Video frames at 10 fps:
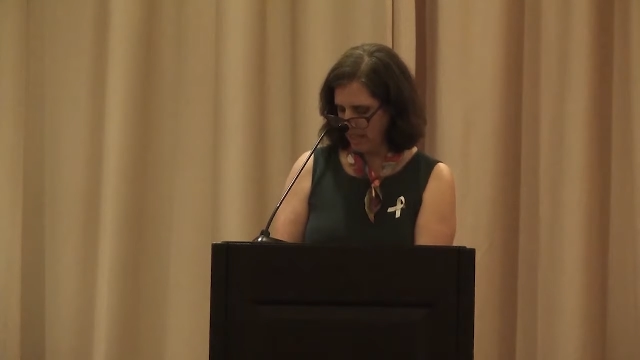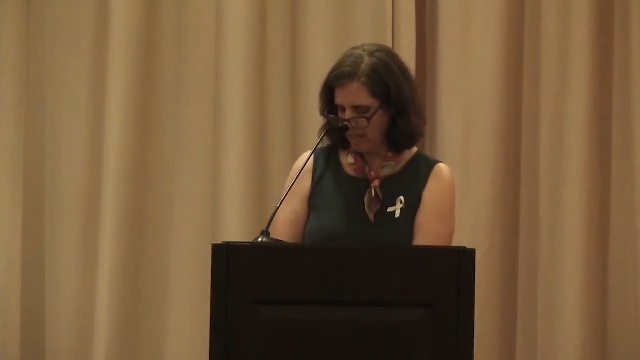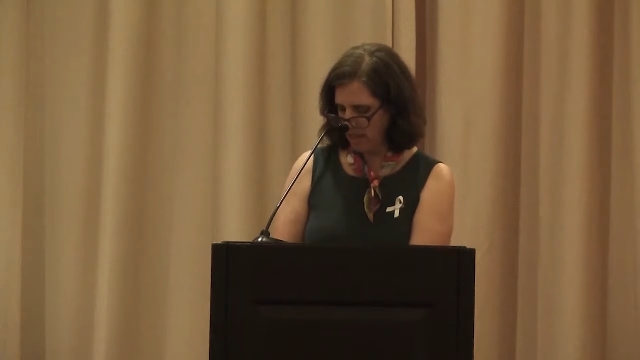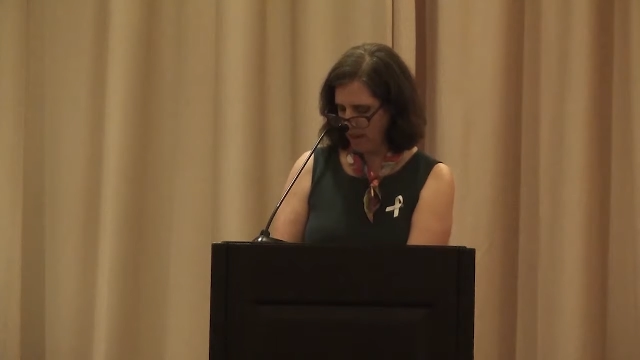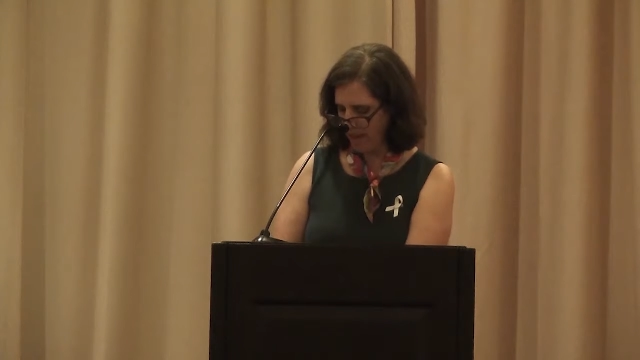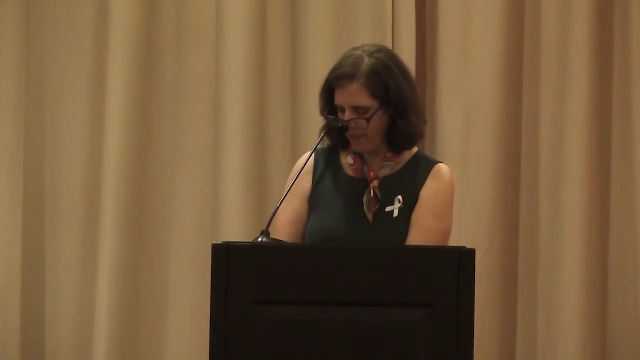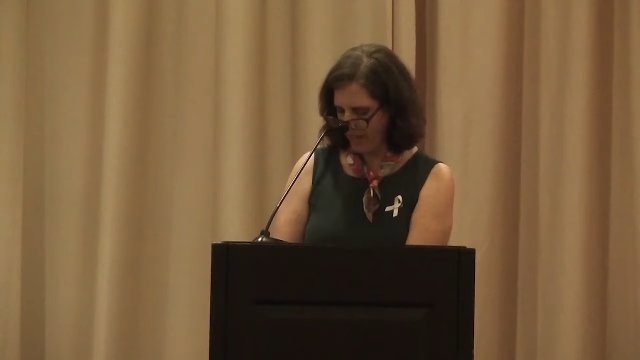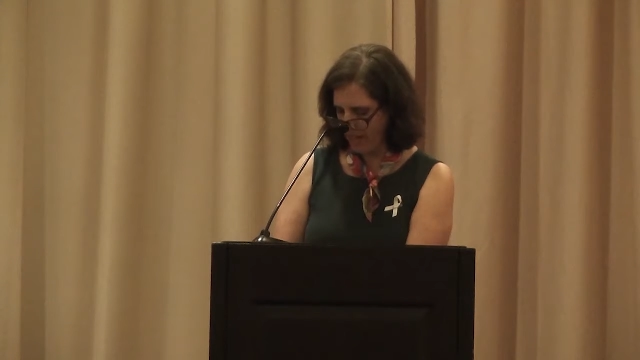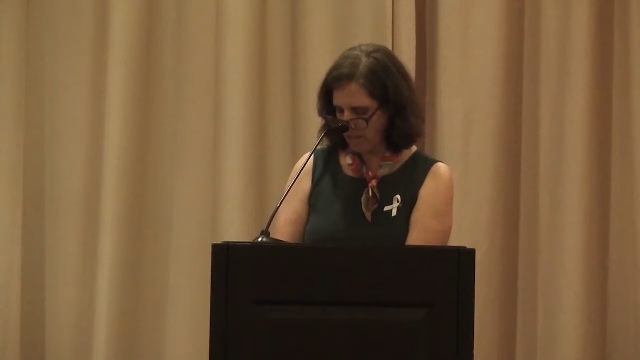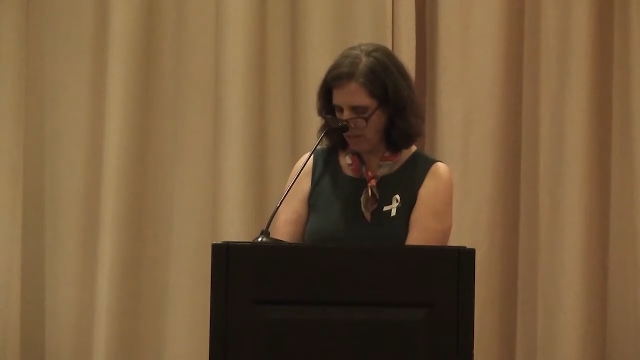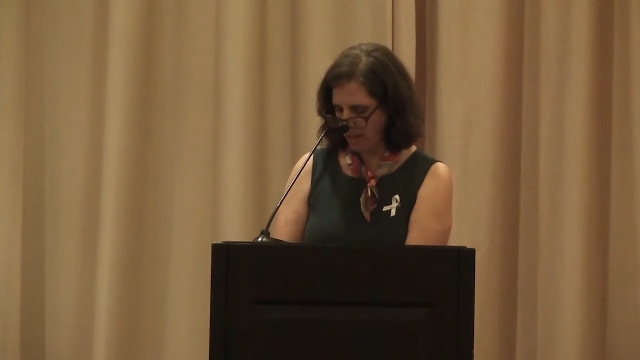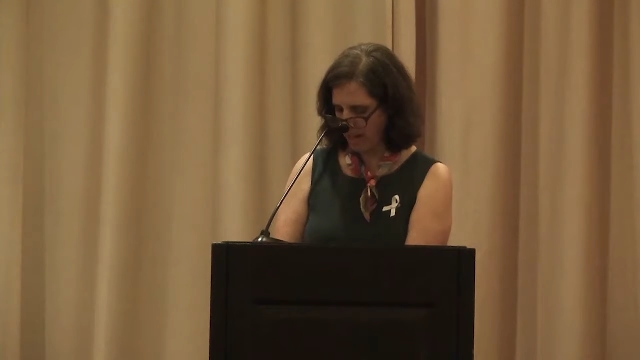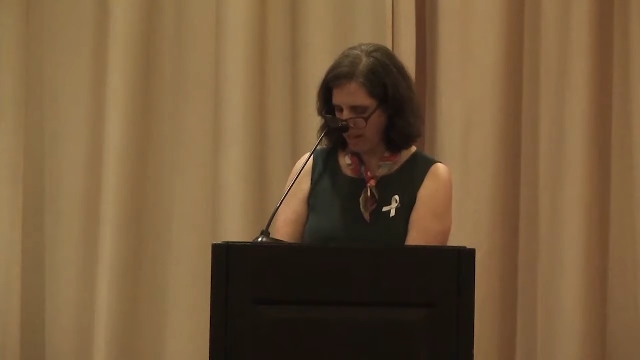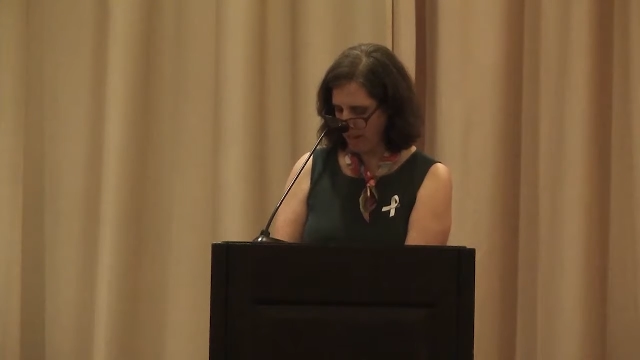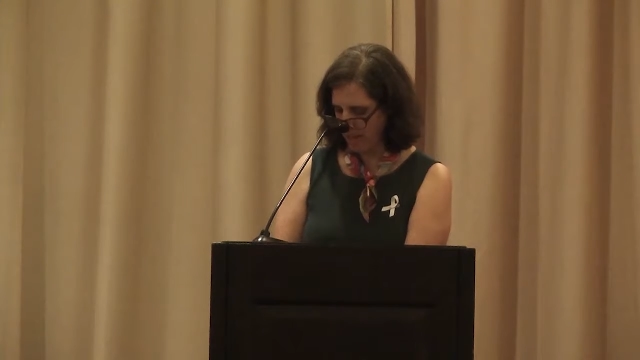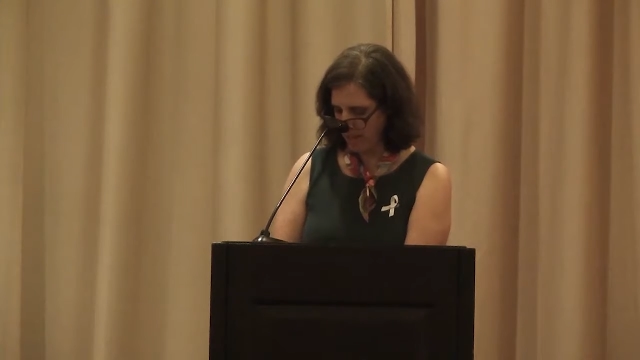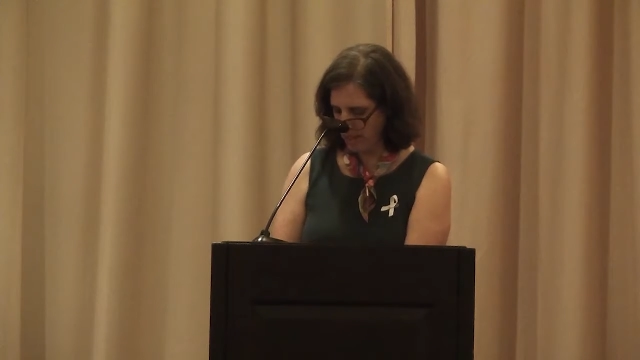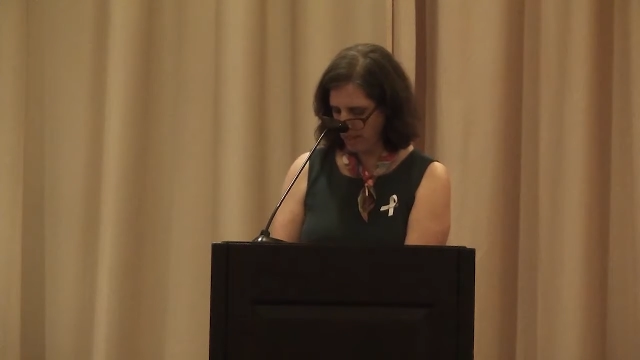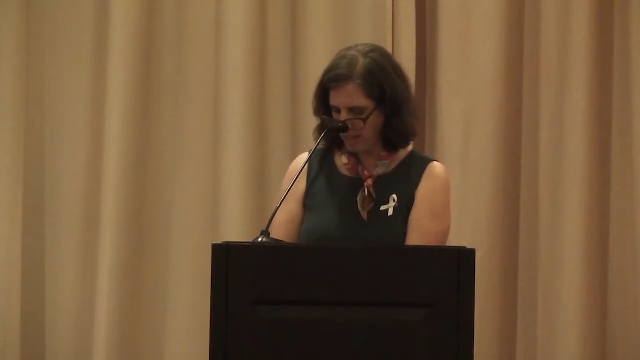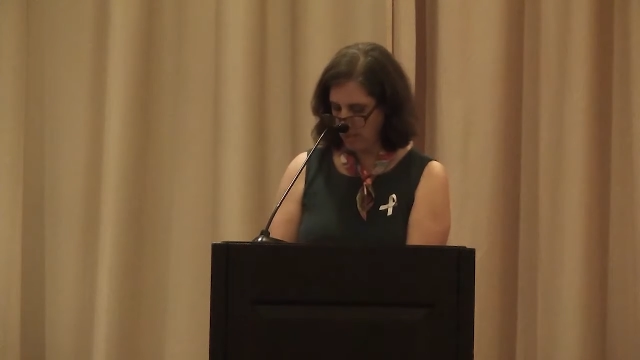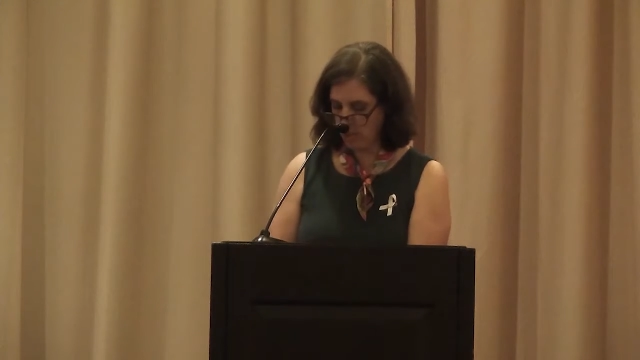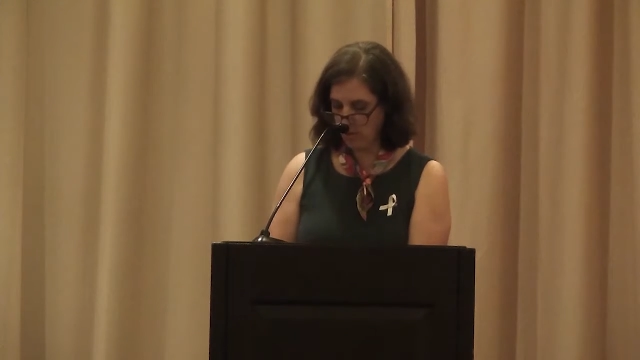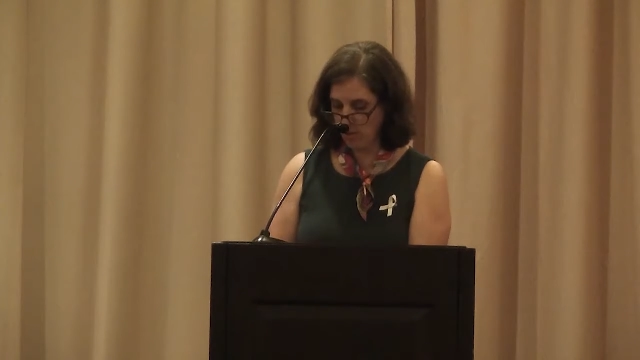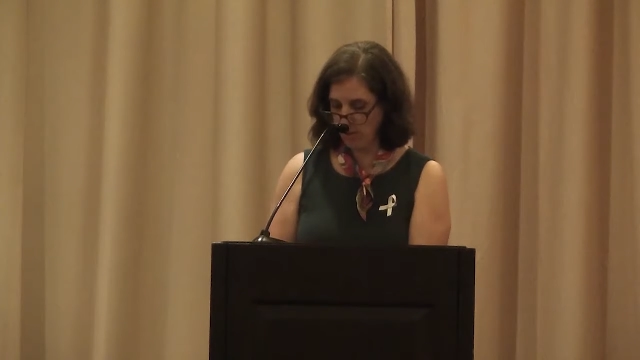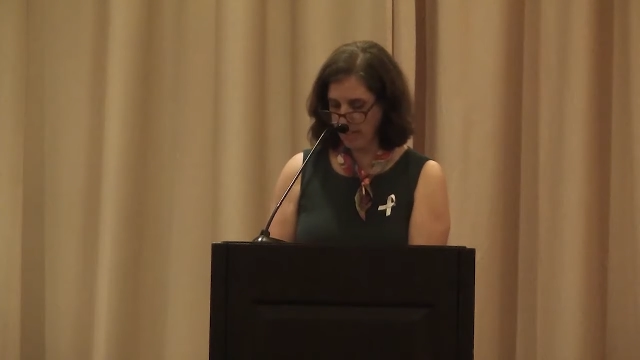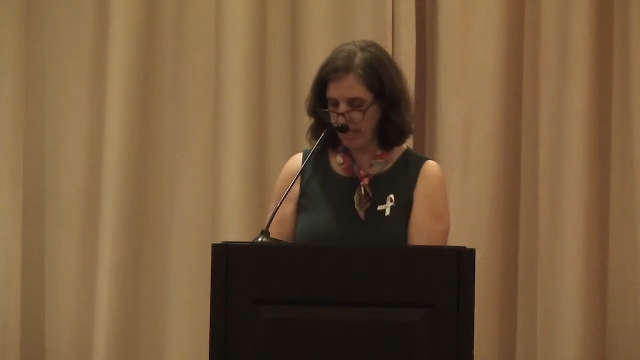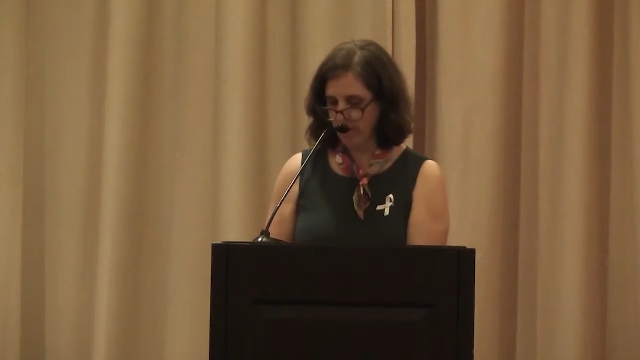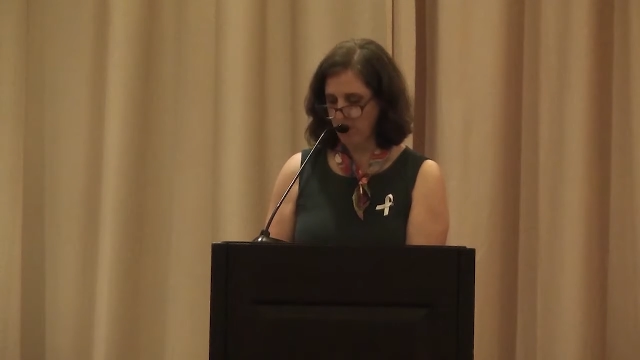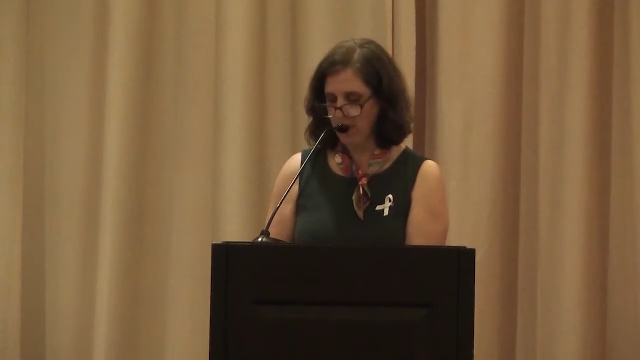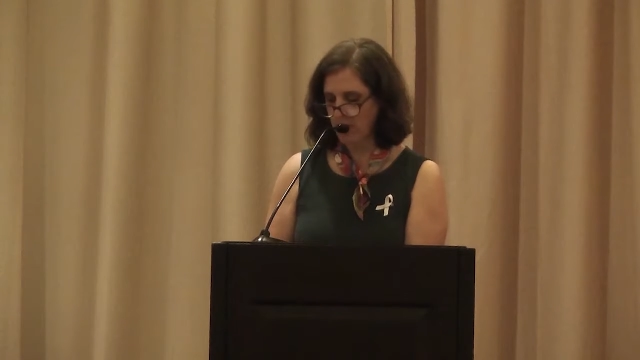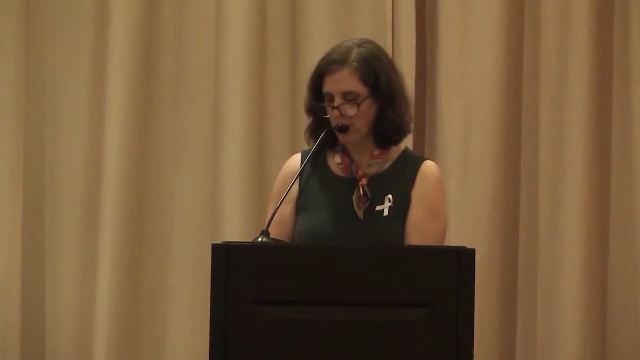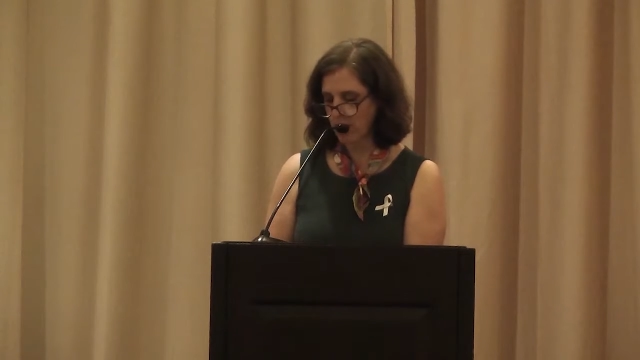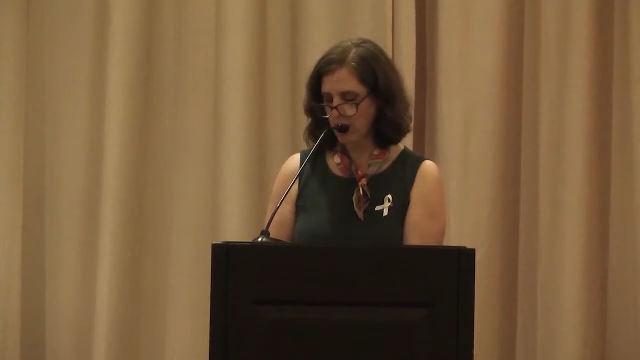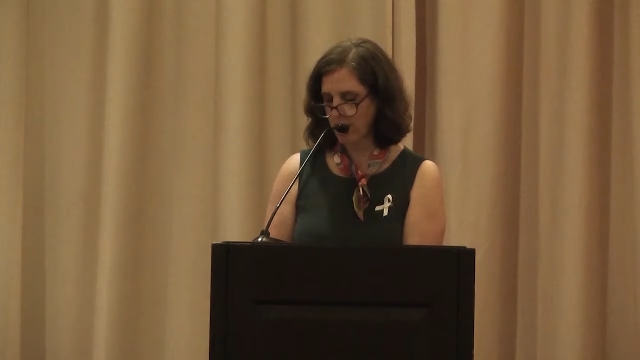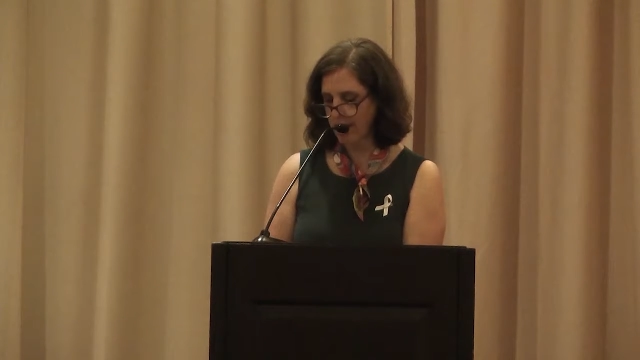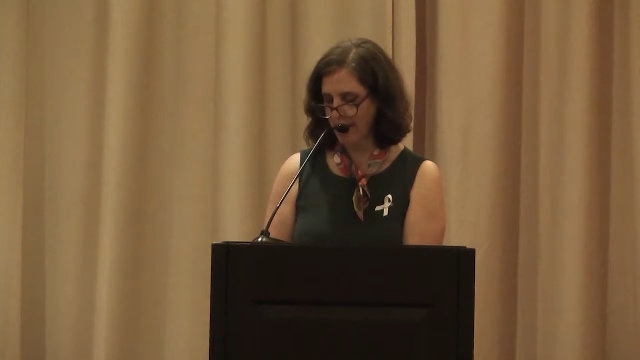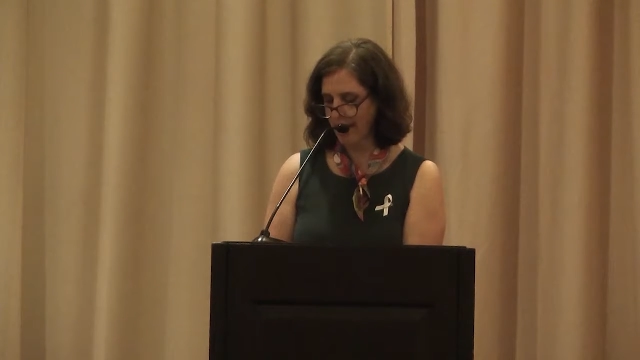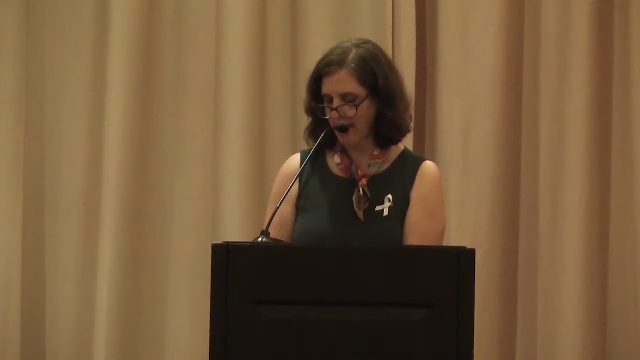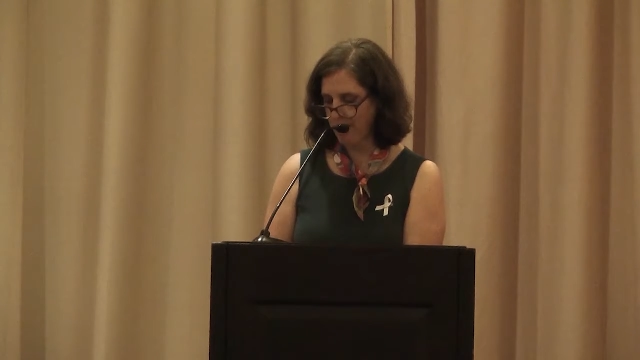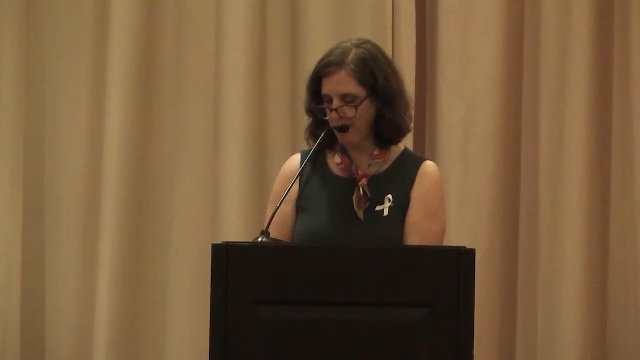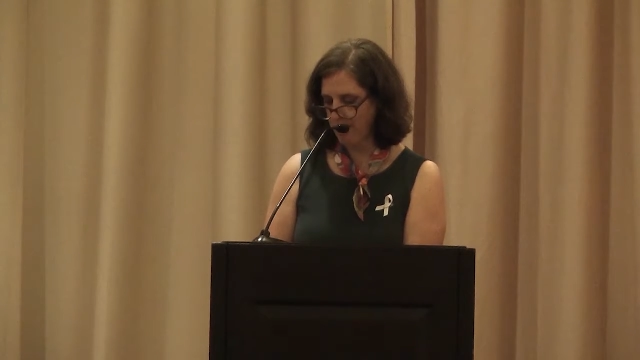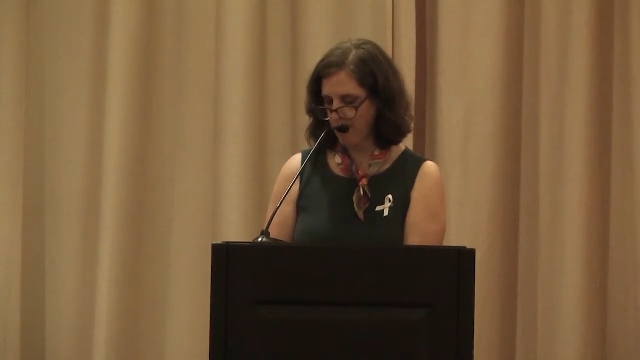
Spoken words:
stratification economics, schooling, and the racial achievement gap.